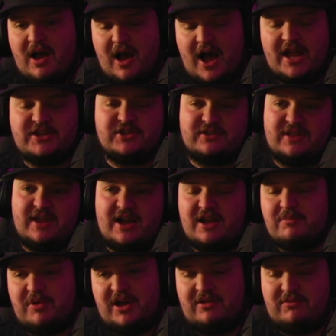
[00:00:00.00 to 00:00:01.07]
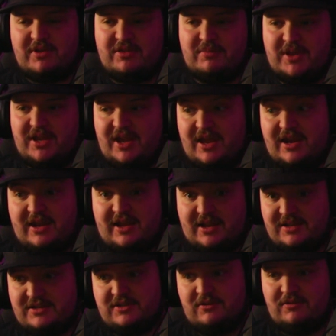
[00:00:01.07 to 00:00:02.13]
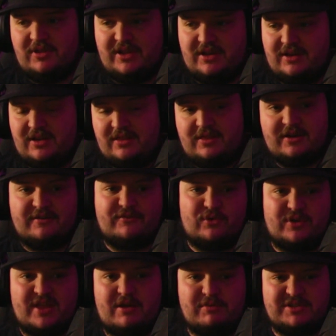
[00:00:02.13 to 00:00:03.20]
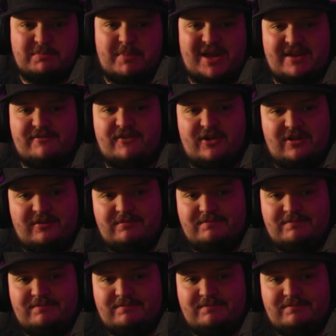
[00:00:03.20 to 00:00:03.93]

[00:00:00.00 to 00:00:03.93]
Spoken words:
I took the iPod with me and it got stolen, and therefore that was my fault.